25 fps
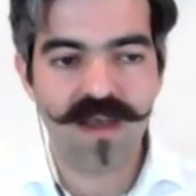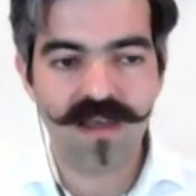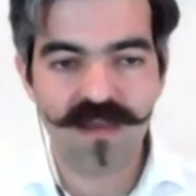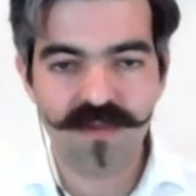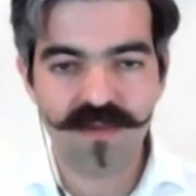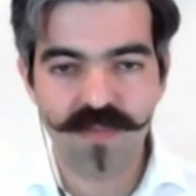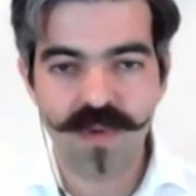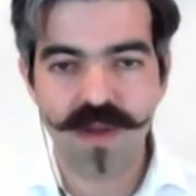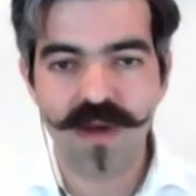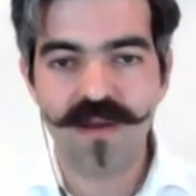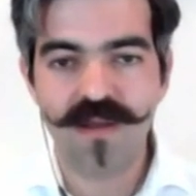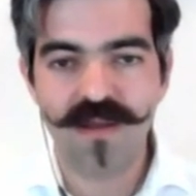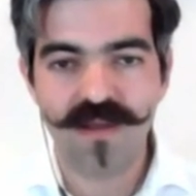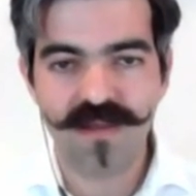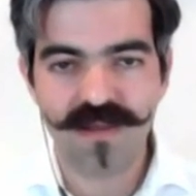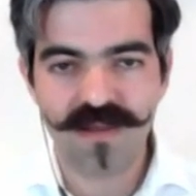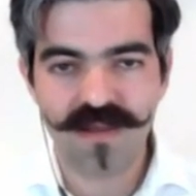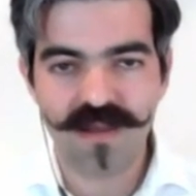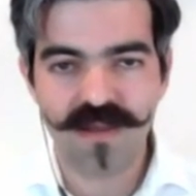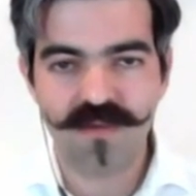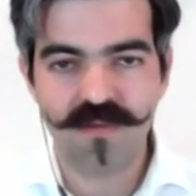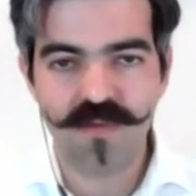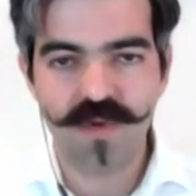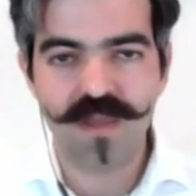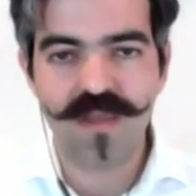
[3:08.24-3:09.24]

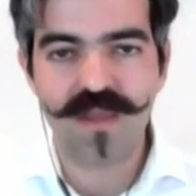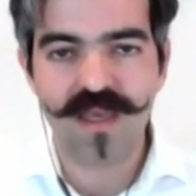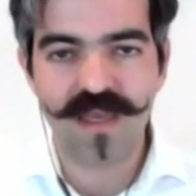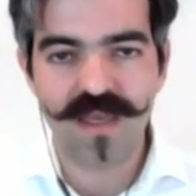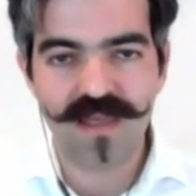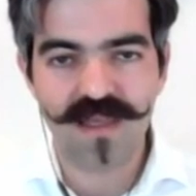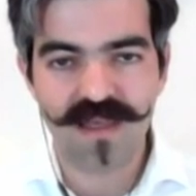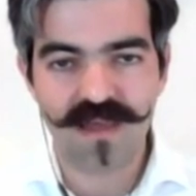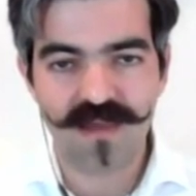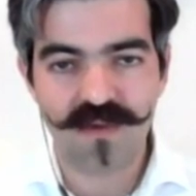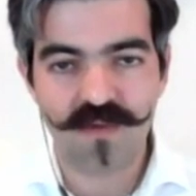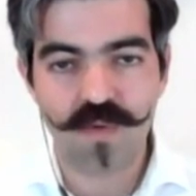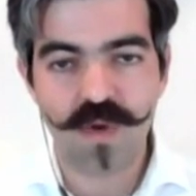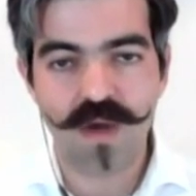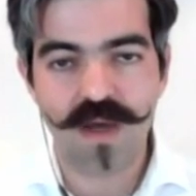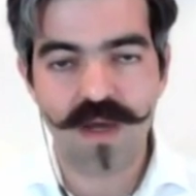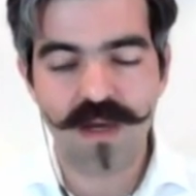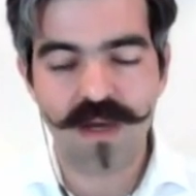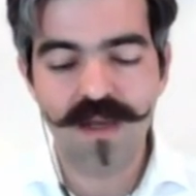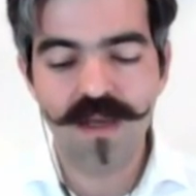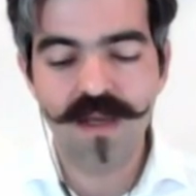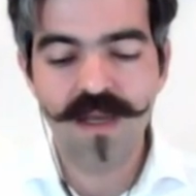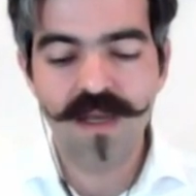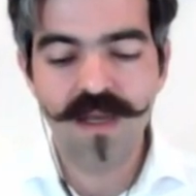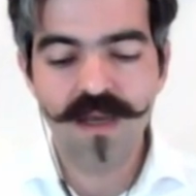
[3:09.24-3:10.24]
experiences with these as well.
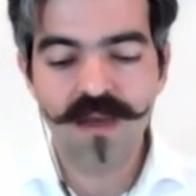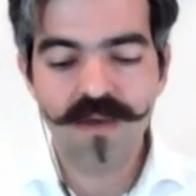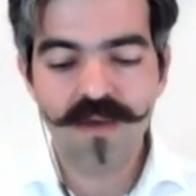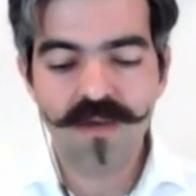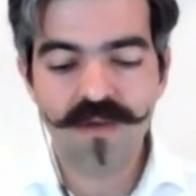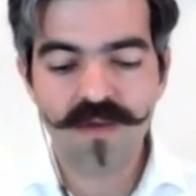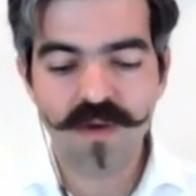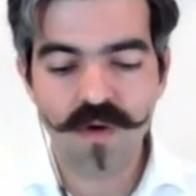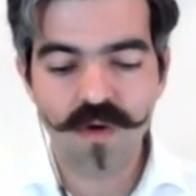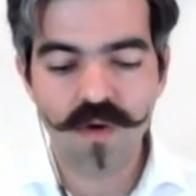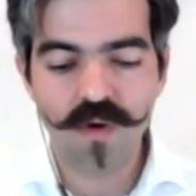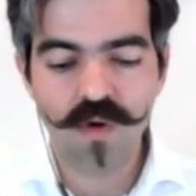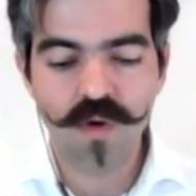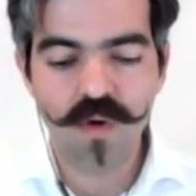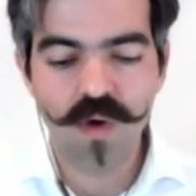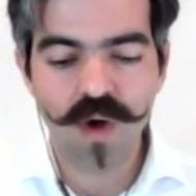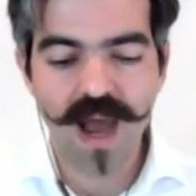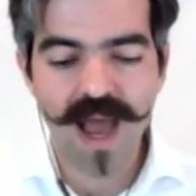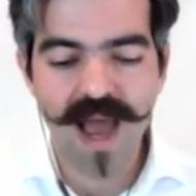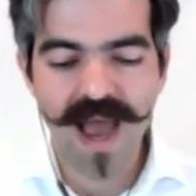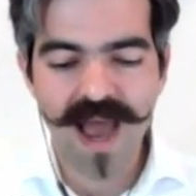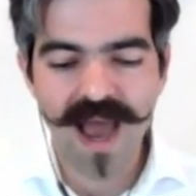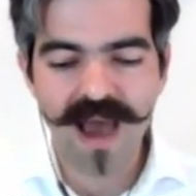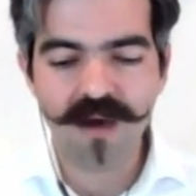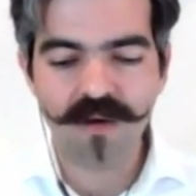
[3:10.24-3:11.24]
So
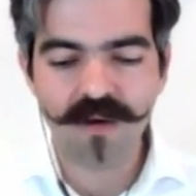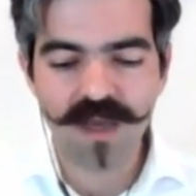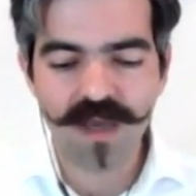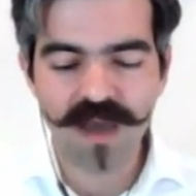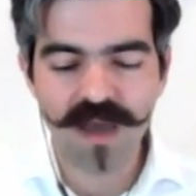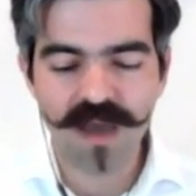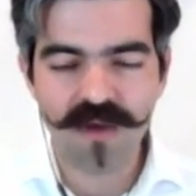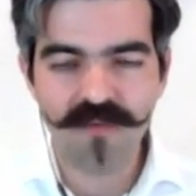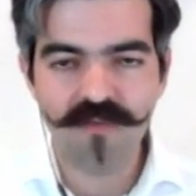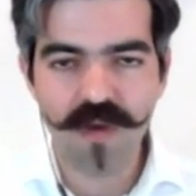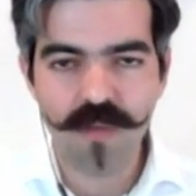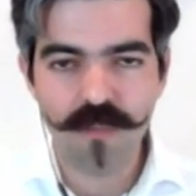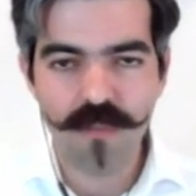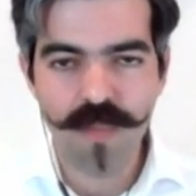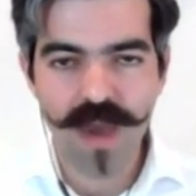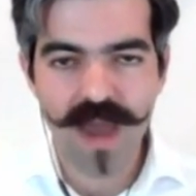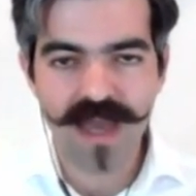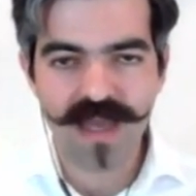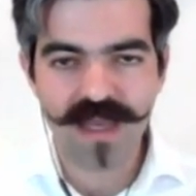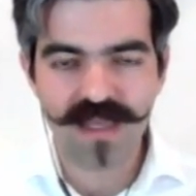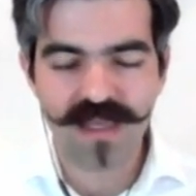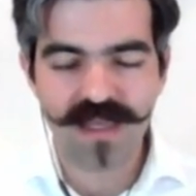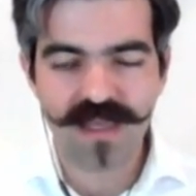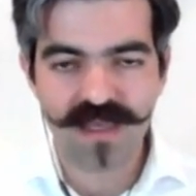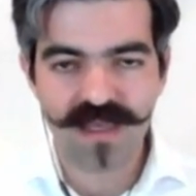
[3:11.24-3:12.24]
how can we
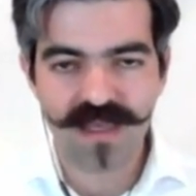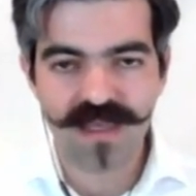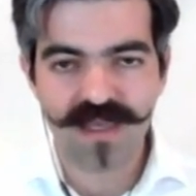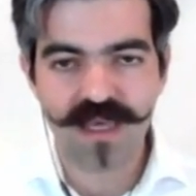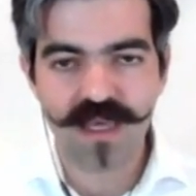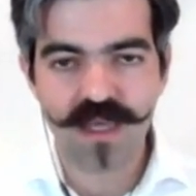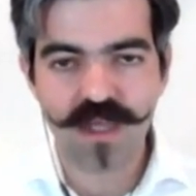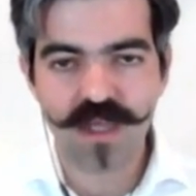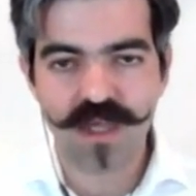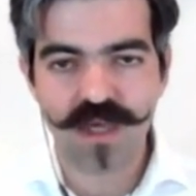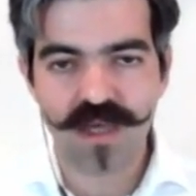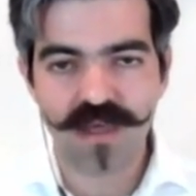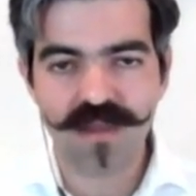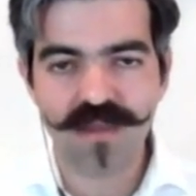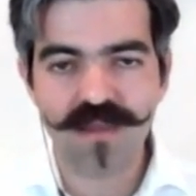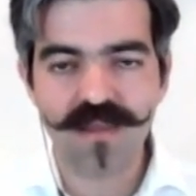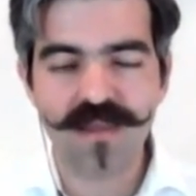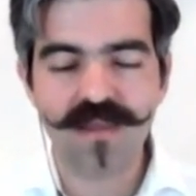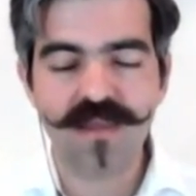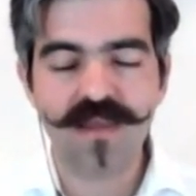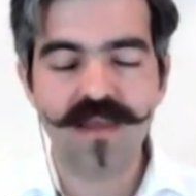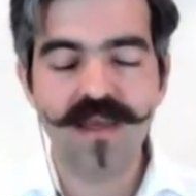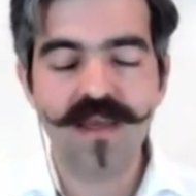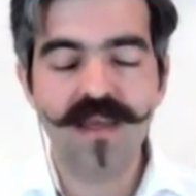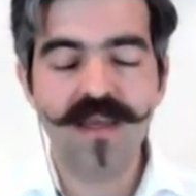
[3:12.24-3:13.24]
make
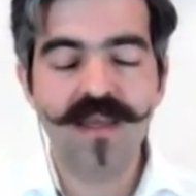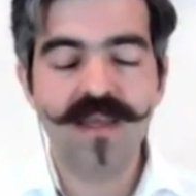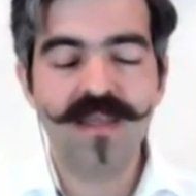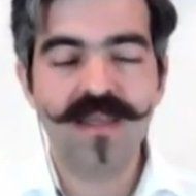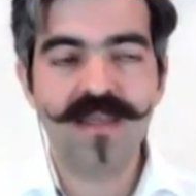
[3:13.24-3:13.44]
decisions